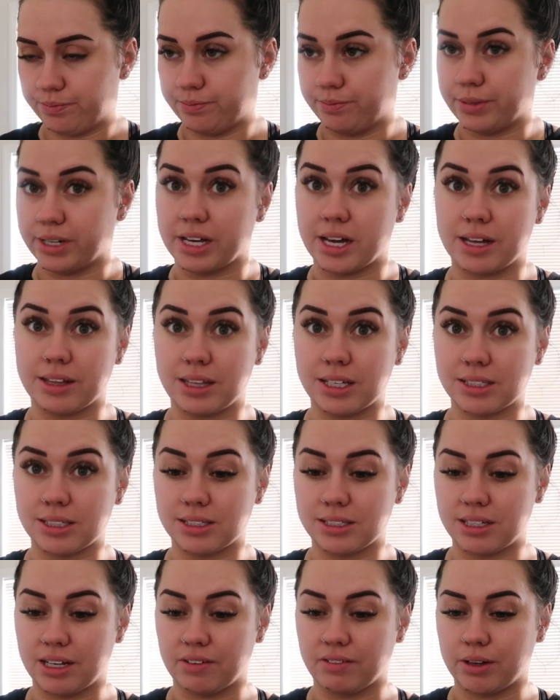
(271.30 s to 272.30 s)
But yeah, this
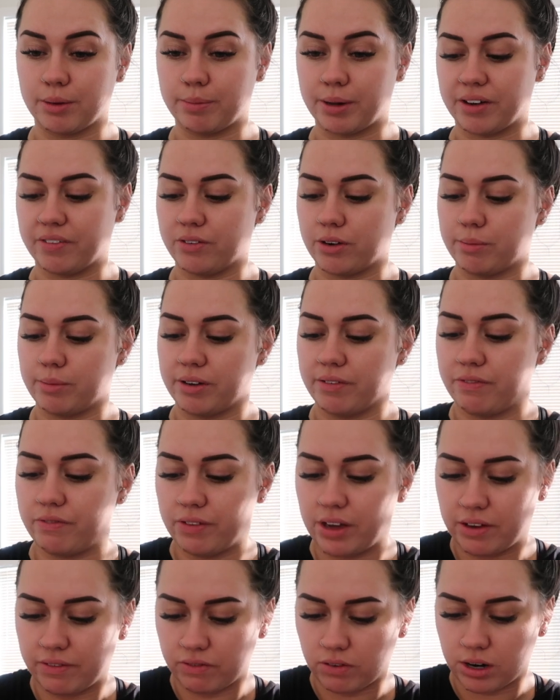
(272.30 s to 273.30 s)
is definitely by far my
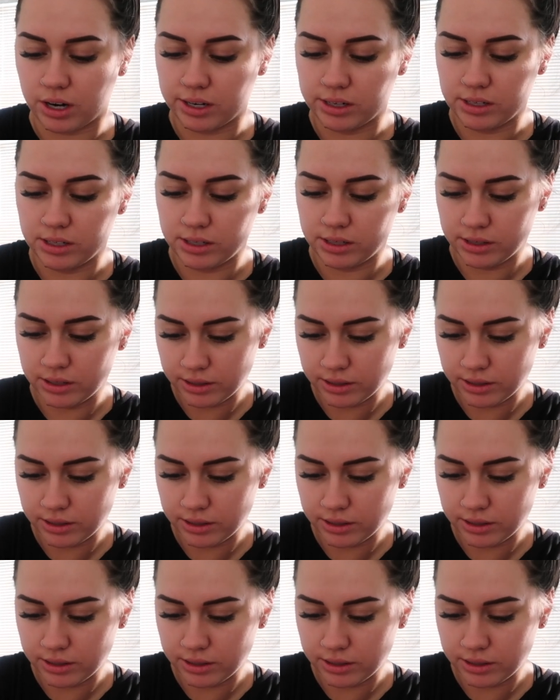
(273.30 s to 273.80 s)
favorite.